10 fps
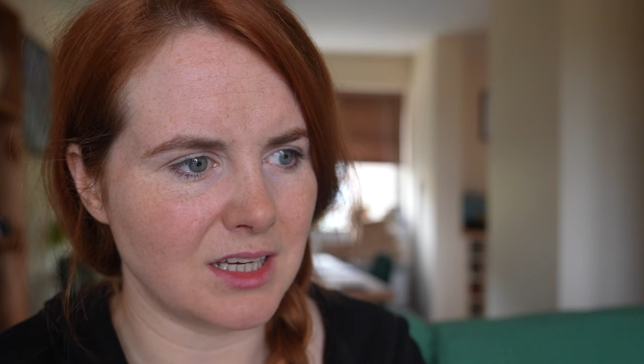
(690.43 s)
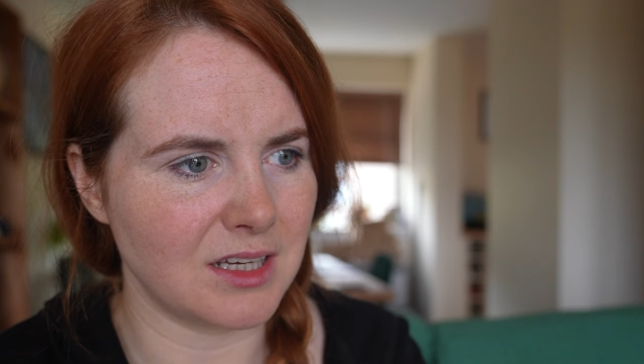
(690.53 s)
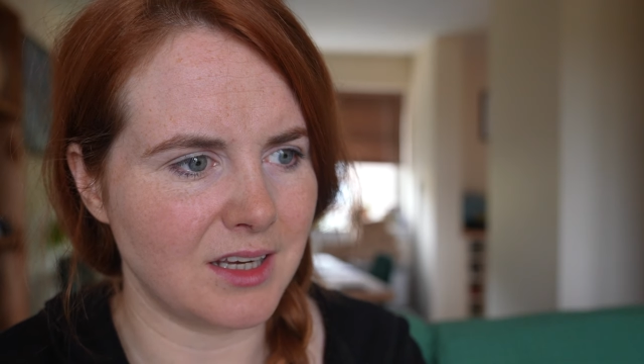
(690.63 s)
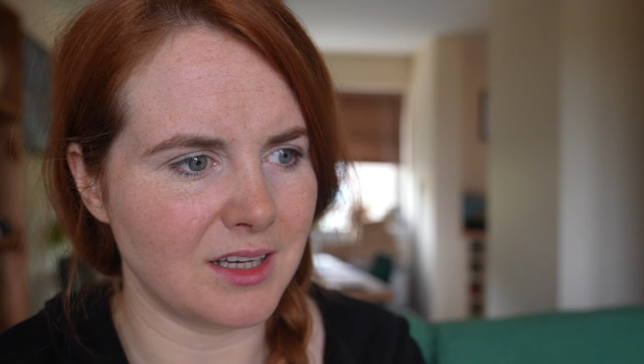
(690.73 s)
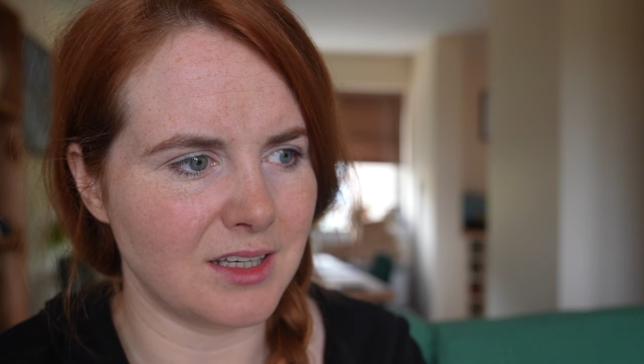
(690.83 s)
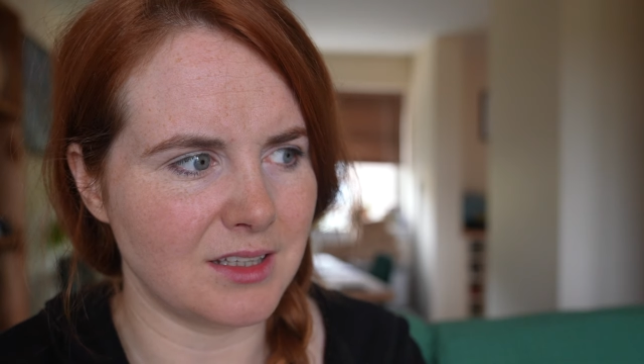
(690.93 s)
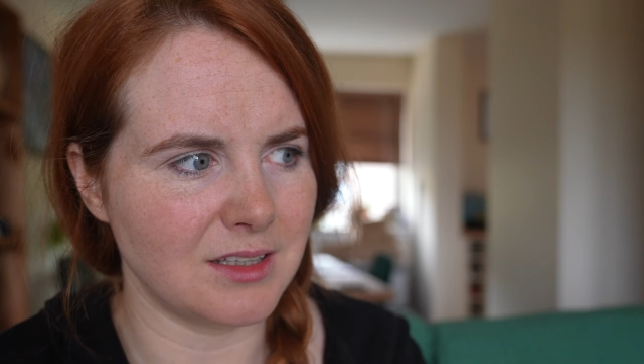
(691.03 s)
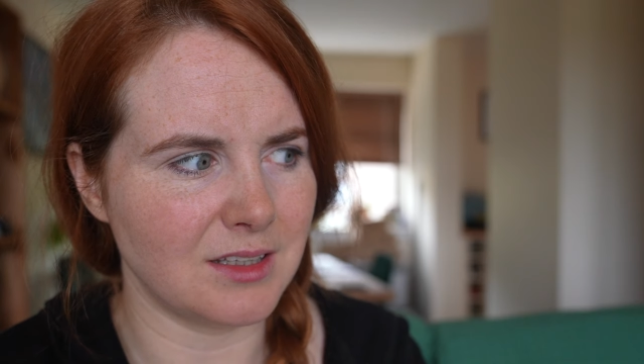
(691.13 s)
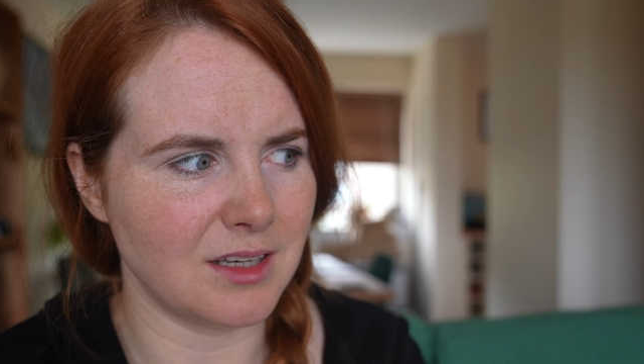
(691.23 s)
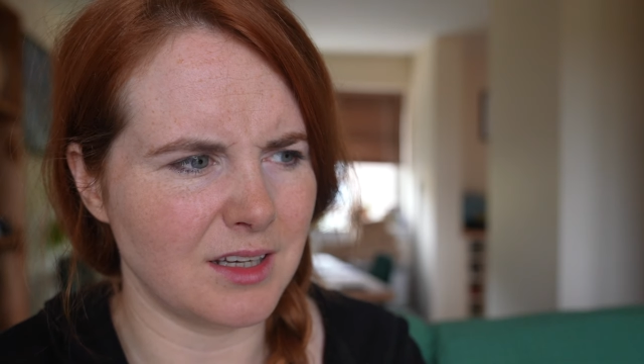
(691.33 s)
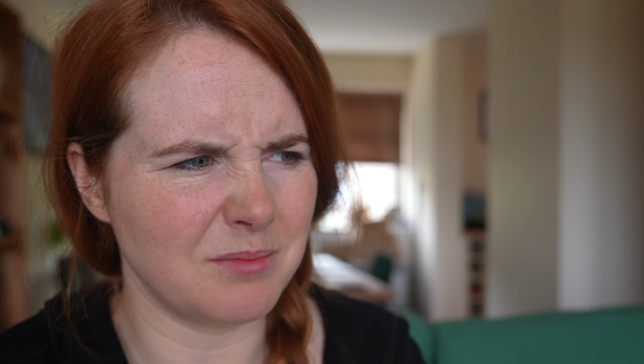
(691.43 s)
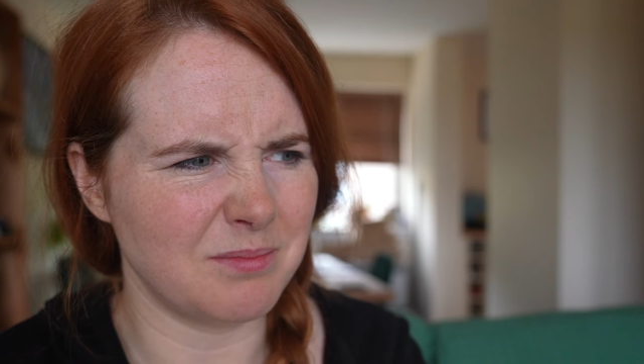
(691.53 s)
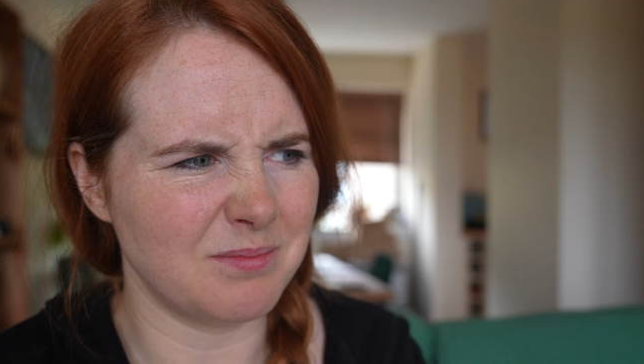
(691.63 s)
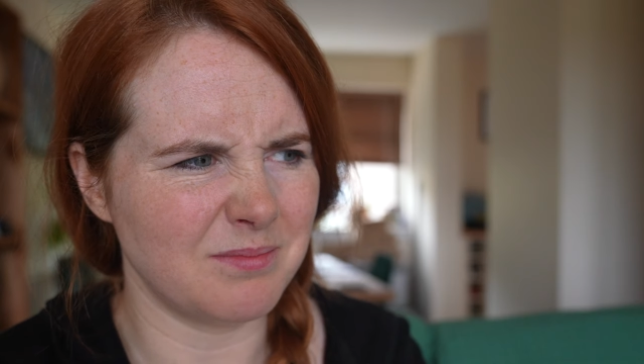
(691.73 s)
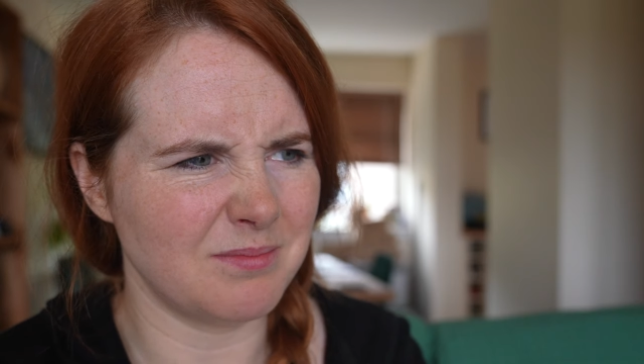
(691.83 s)
it
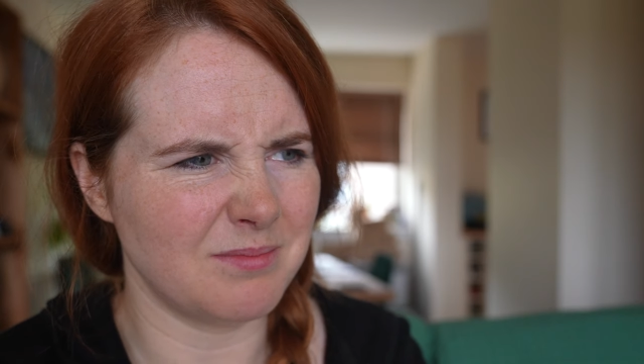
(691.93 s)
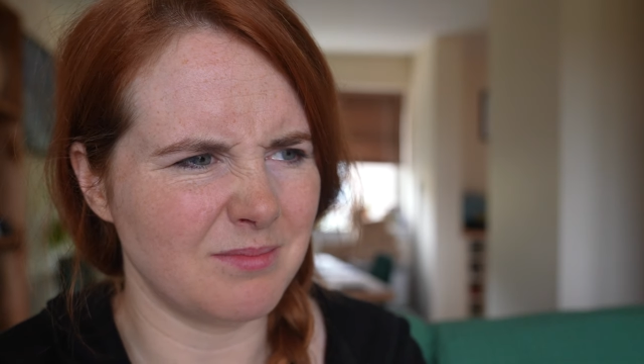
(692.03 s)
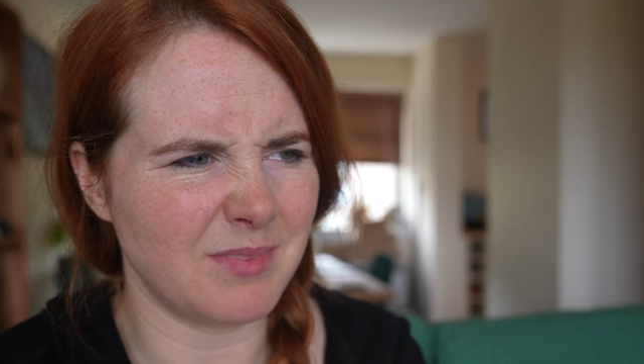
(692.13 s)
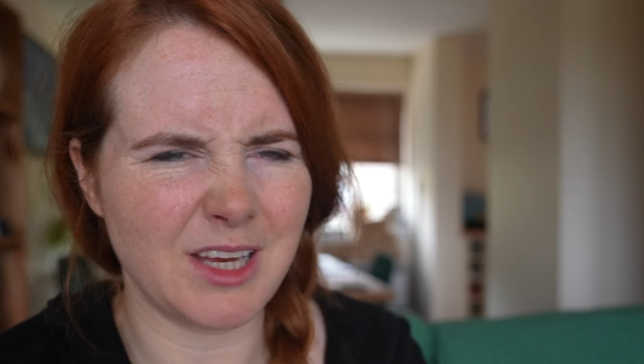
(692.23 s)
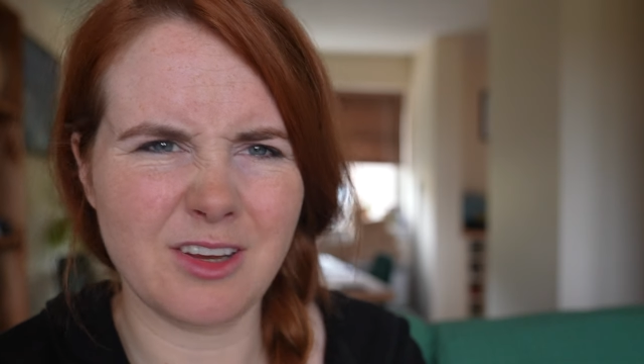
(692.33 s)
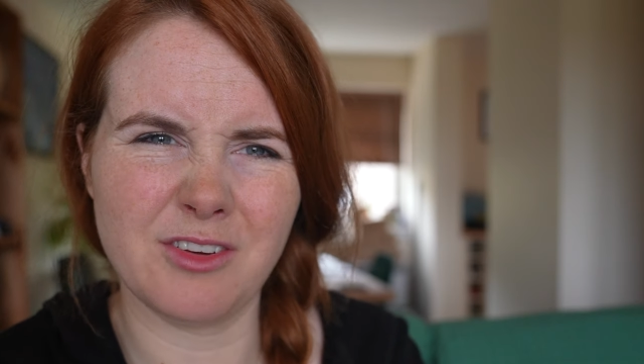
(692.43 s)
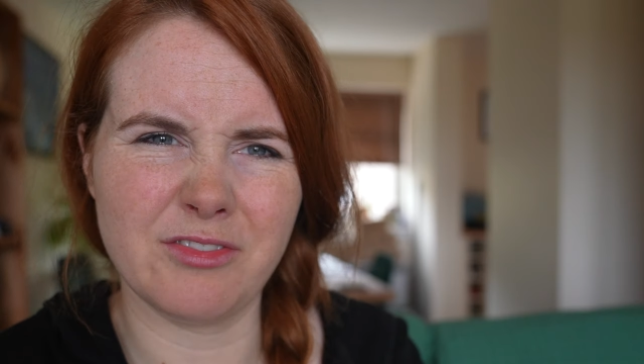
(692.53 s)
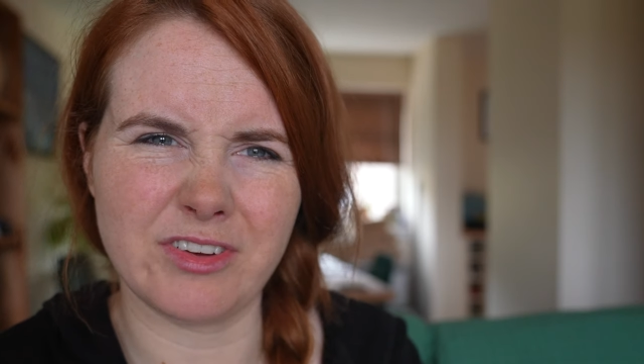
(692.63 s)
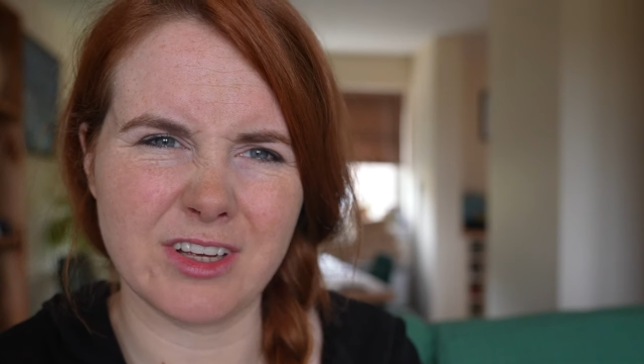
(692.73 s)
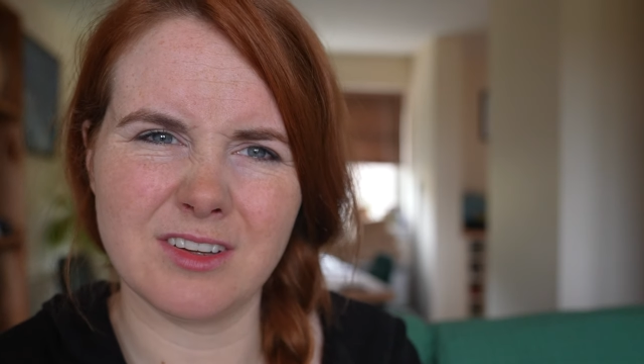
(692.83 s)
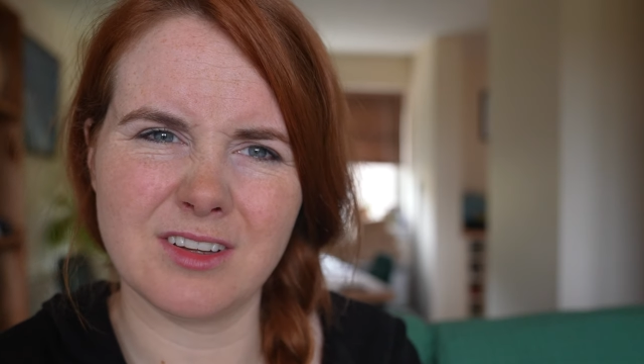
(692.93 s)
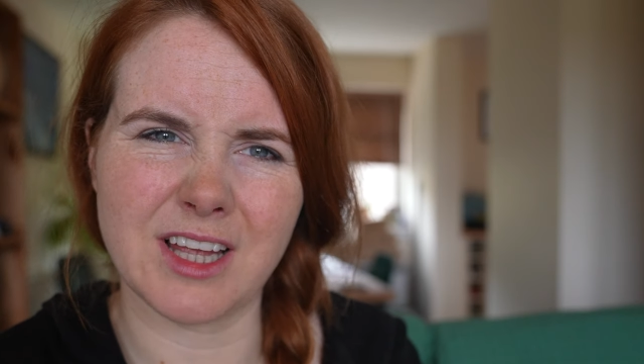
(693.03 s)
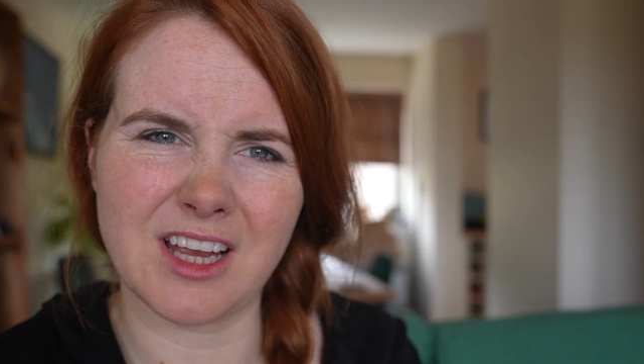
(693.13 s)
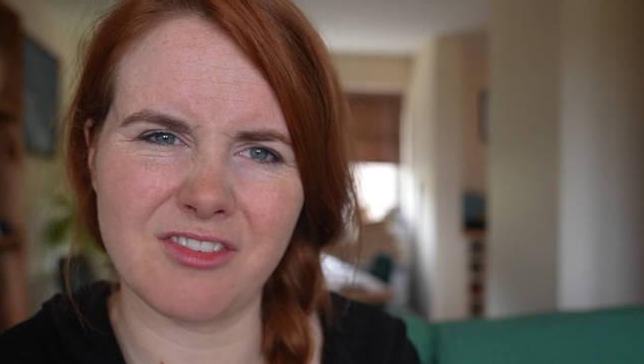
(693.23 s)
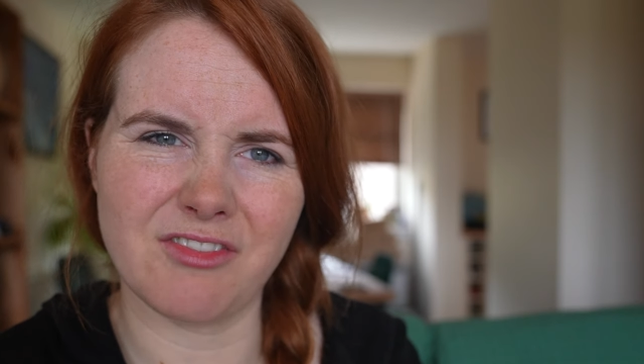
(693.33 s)
can make you feel
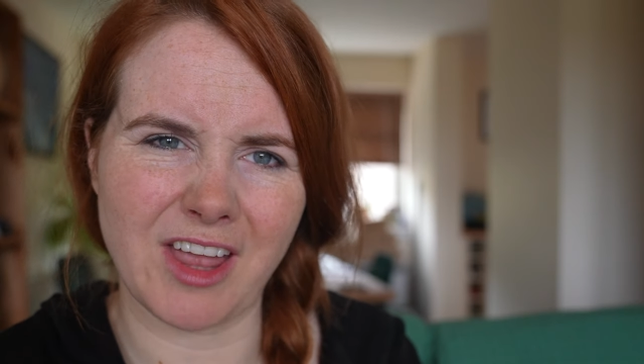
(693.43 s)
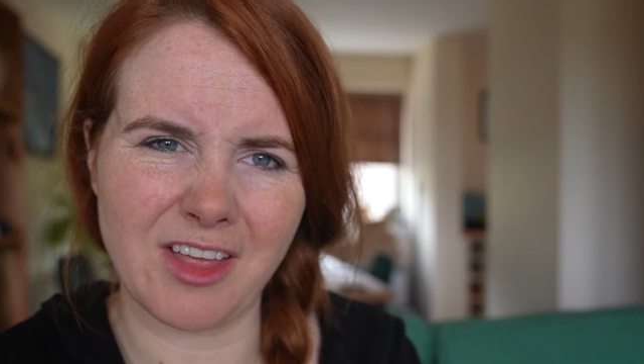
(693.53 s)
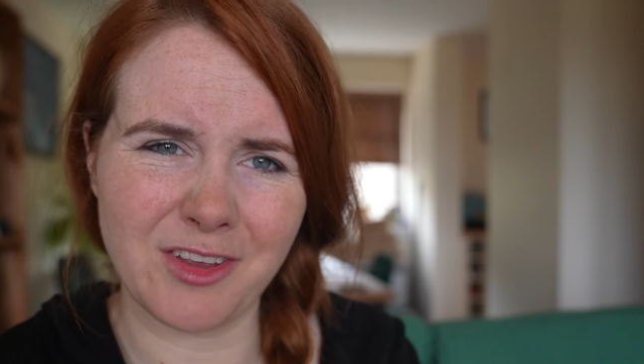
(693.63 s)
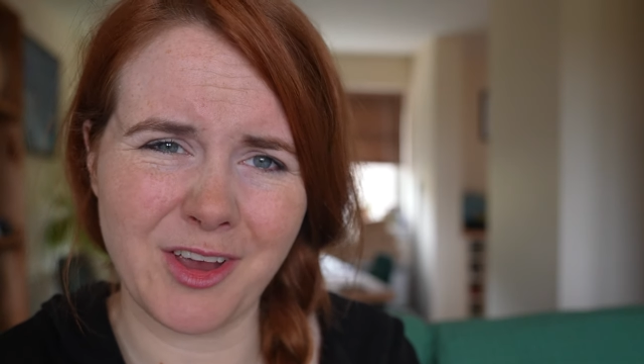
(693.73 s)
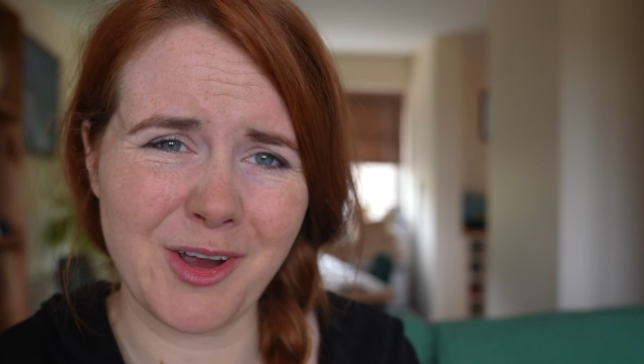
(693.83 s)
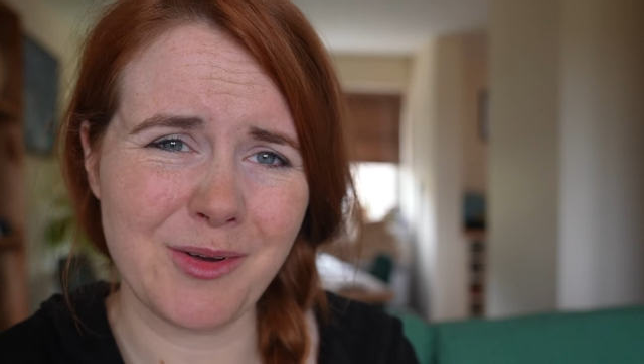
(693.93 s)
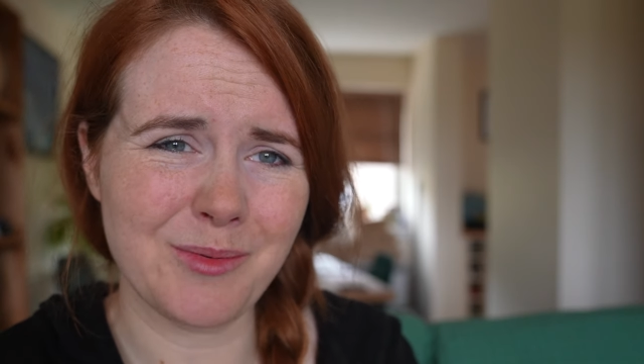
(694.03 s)
like a failure